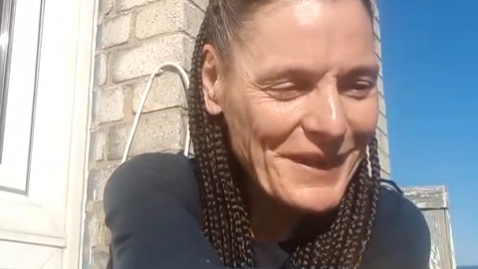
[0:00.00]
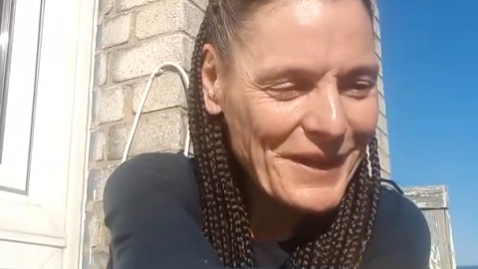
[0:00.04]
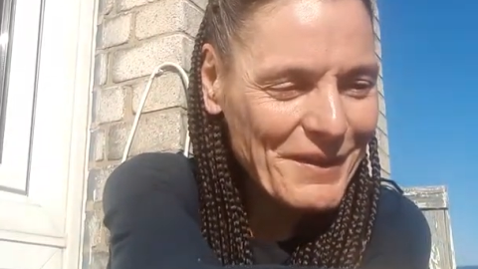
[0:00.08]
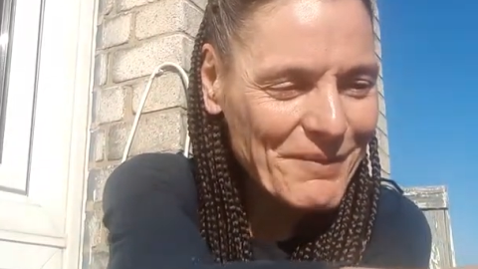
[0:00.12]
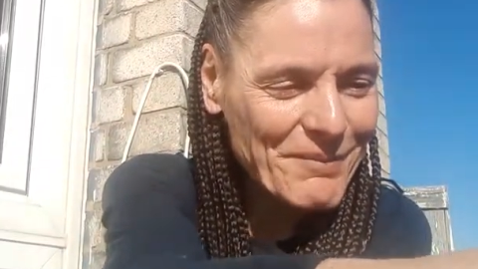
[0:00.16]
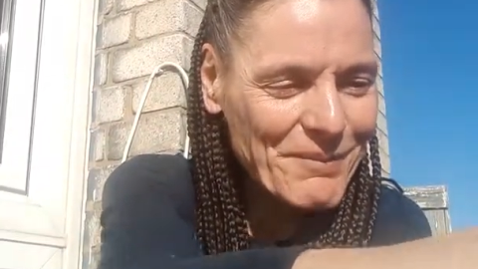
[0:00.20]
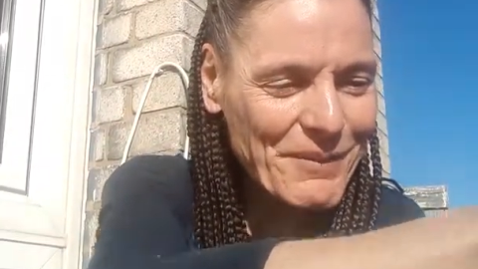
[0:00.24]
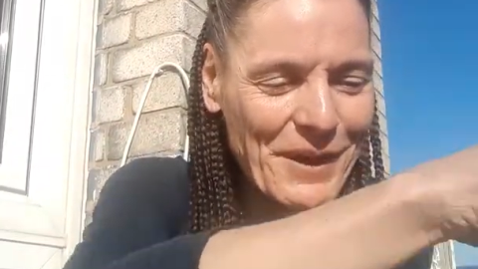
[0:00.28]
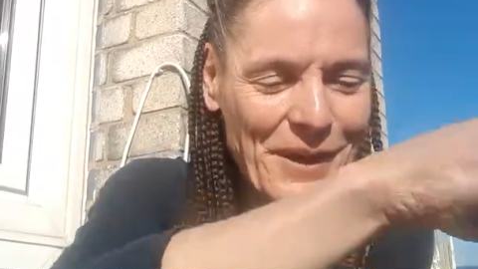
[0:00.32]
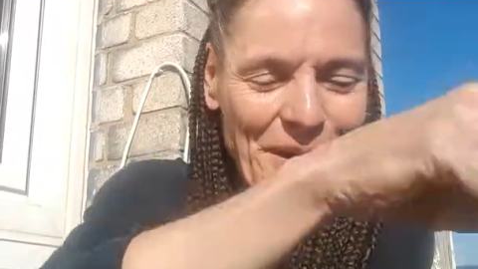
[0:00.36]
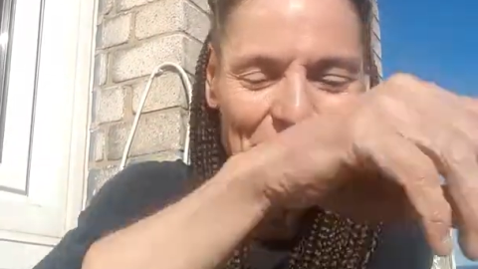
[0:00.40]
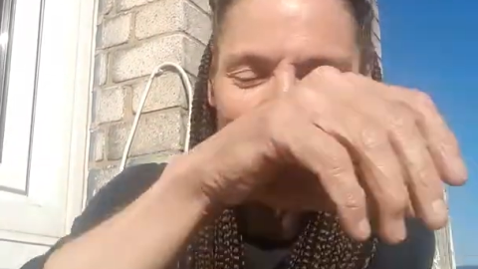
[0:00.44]

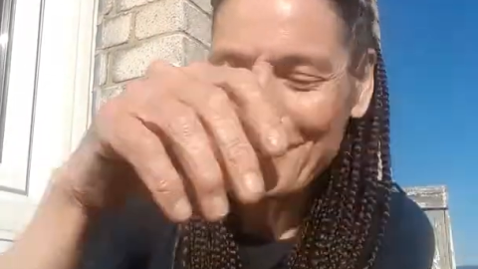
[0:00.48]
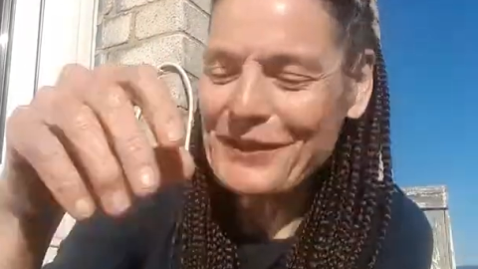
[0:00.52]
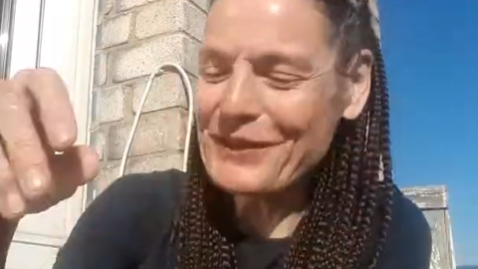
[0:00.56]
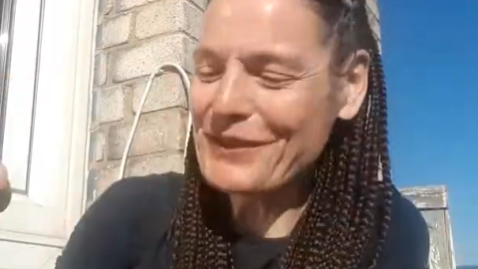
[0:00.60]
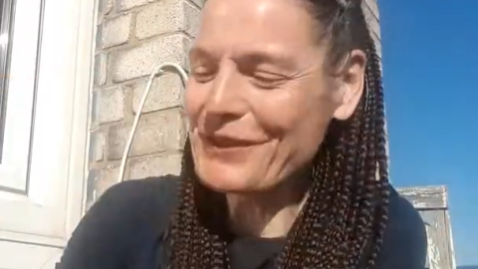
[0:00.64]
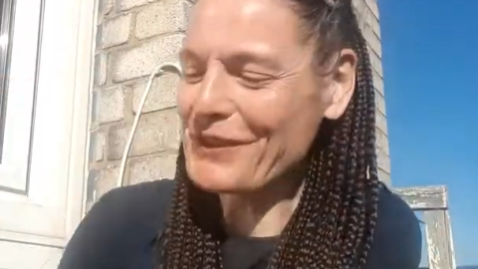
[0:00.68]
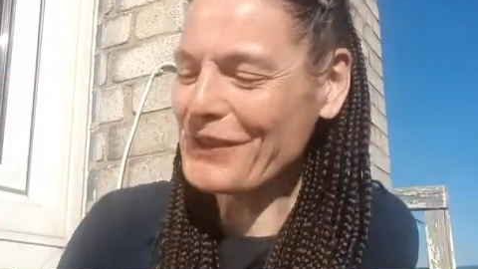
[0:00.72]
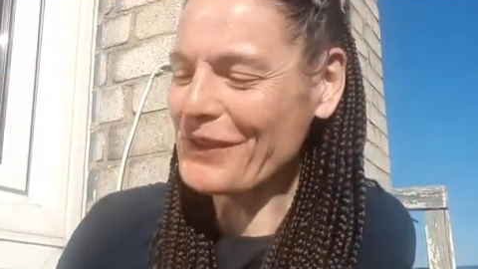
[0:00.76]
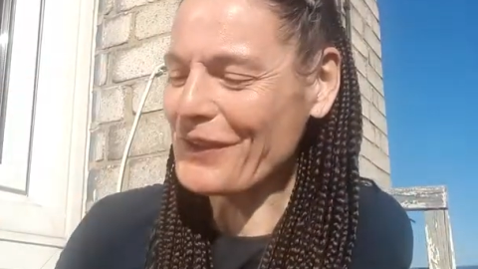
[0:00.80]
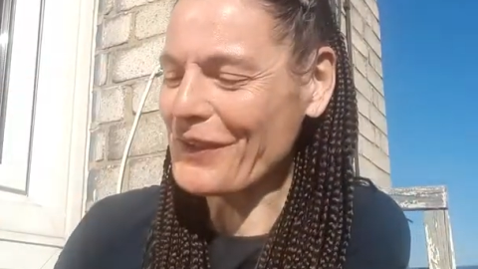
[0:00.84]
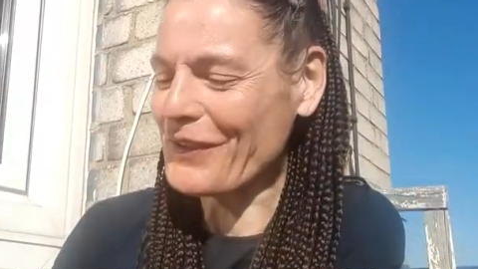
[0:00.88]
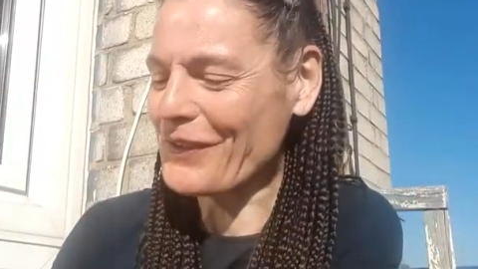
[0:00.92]

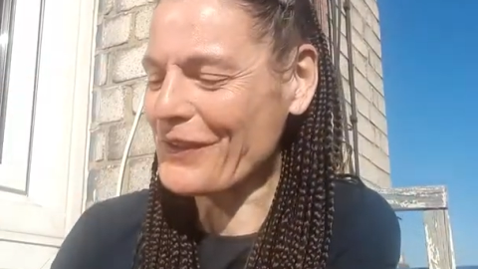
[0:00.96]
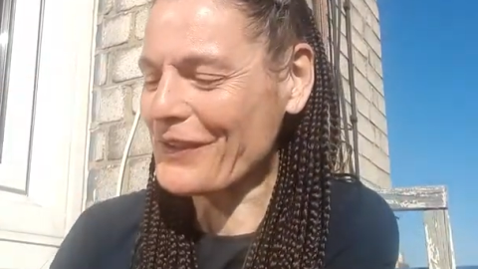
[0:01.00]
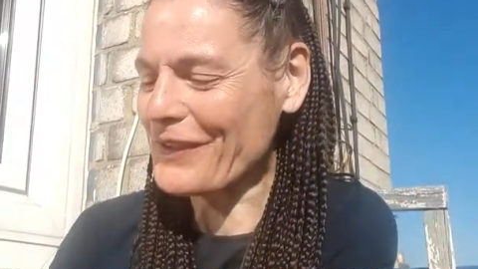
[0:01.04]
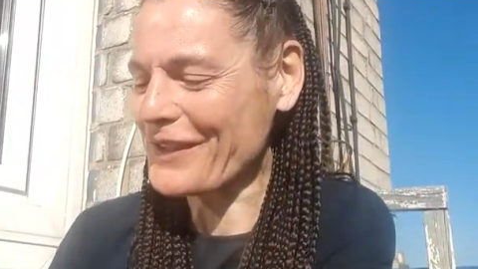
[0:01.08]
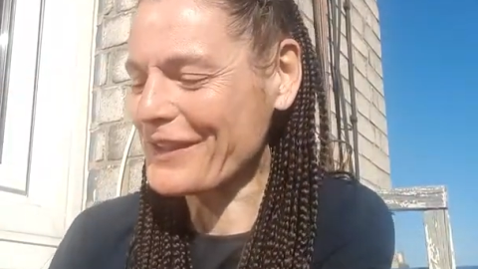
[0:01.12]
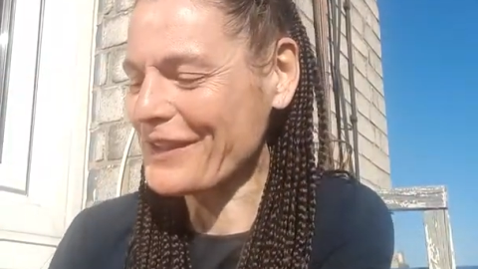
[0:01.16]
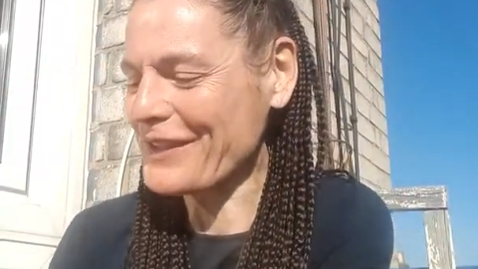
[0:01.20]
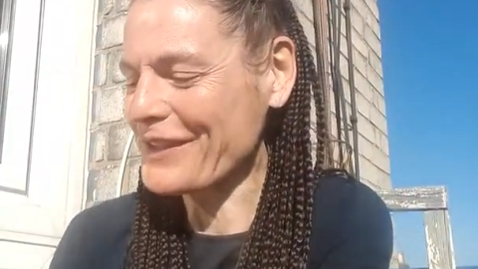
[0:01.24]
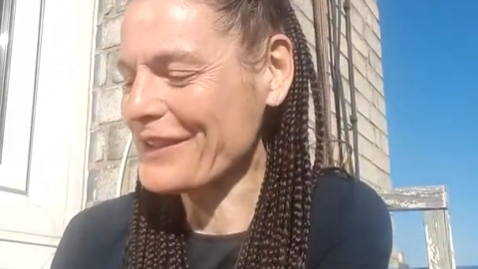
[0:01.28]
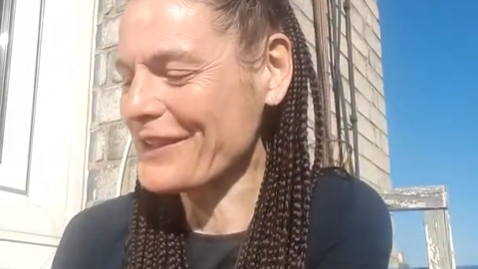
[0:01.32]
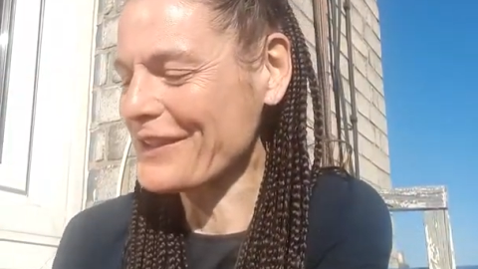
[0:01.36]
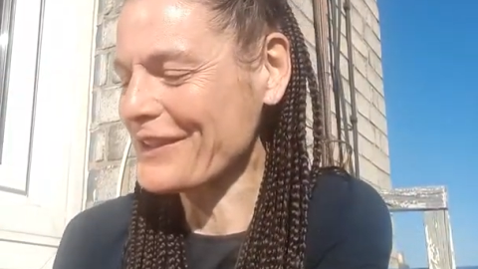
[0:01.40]
about
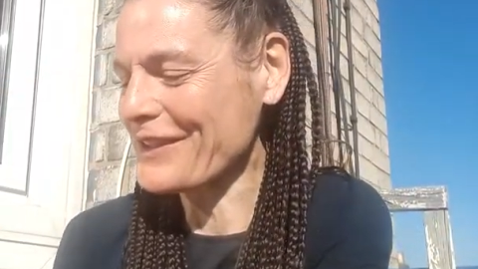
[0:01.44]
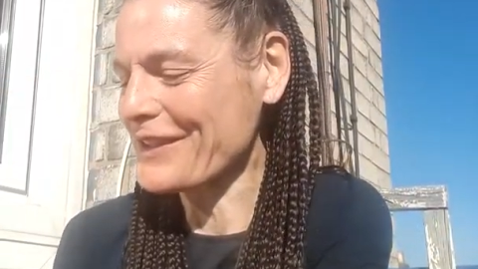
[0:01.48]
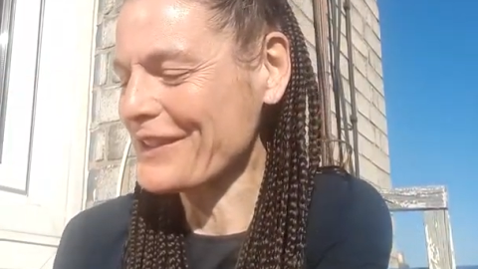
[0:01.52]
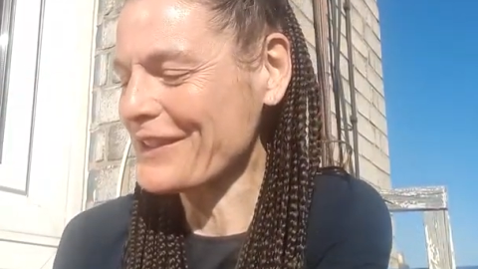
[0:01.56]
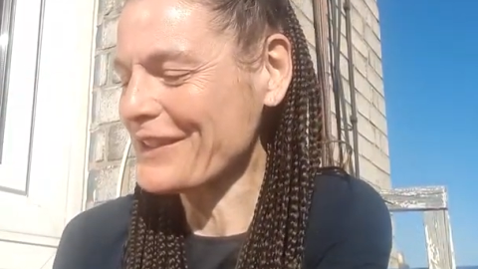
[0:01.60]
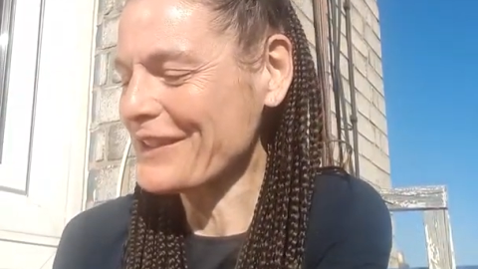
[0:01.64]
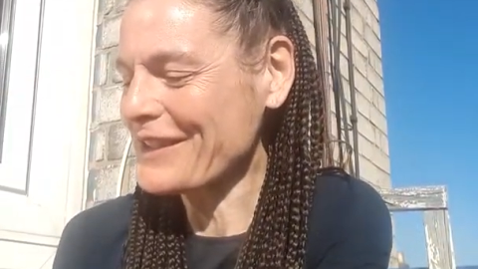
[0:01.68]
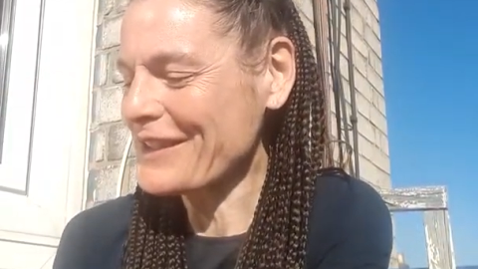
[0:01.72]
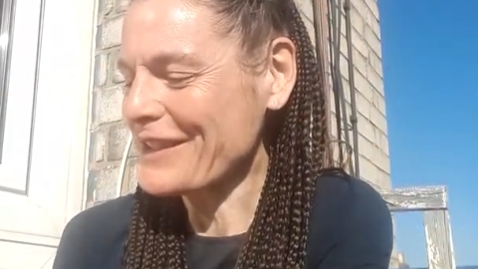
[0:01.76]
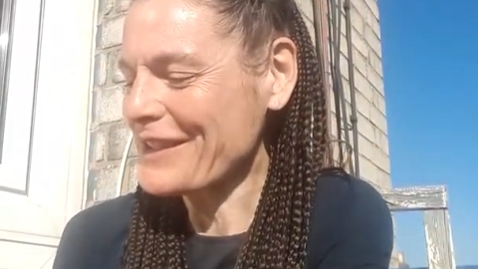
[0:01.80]
all the